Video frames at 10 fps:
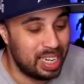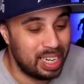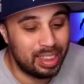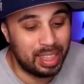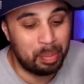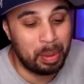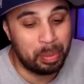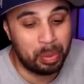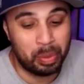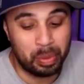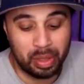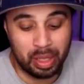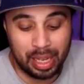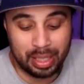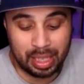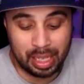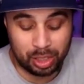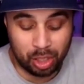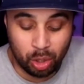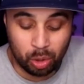And I think people like
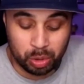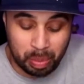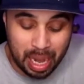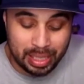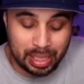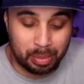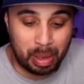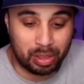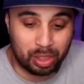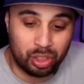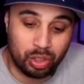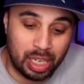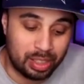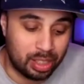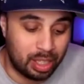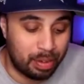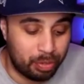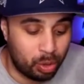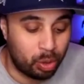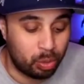that's closed minded about the show, that's
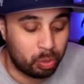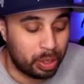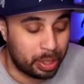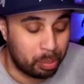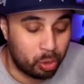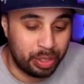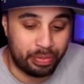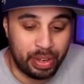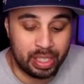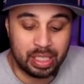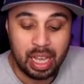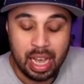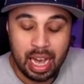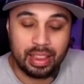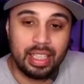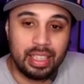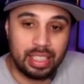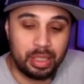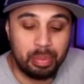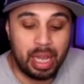lifelong Rick and Morty fans, I think they
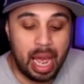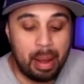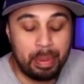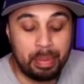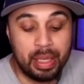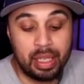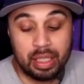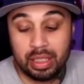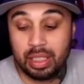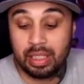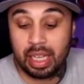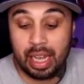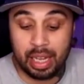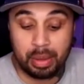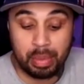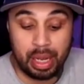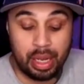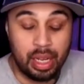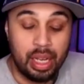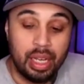should be happy because this
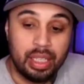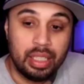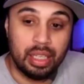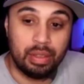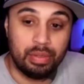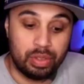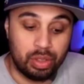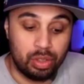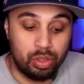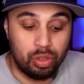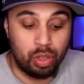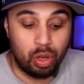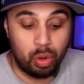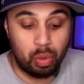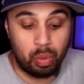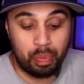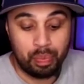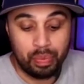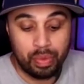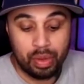anime gives, the
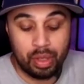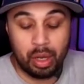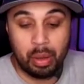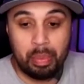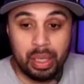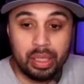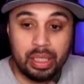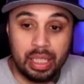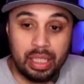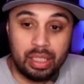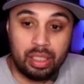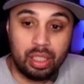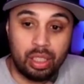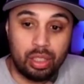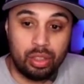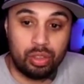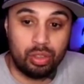ability to,